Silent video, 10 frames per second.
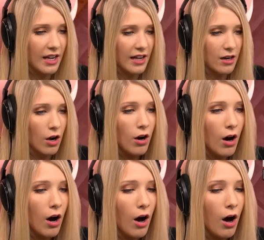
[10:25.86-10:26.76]
yet.
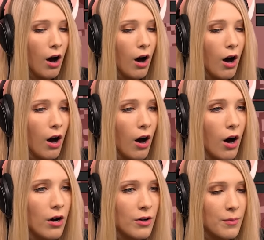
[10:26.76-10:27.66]

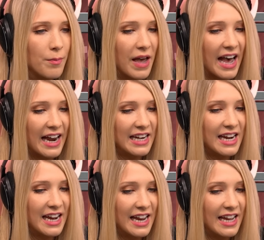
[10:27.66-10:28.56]
oh,
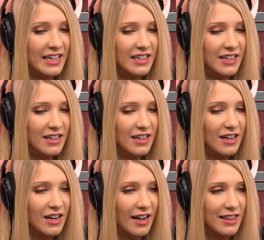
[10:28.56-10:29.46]
Maddie.
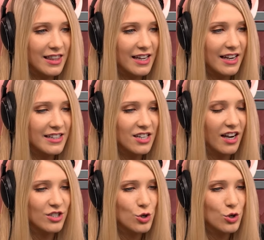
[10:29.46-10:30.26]
Okay. I think I touched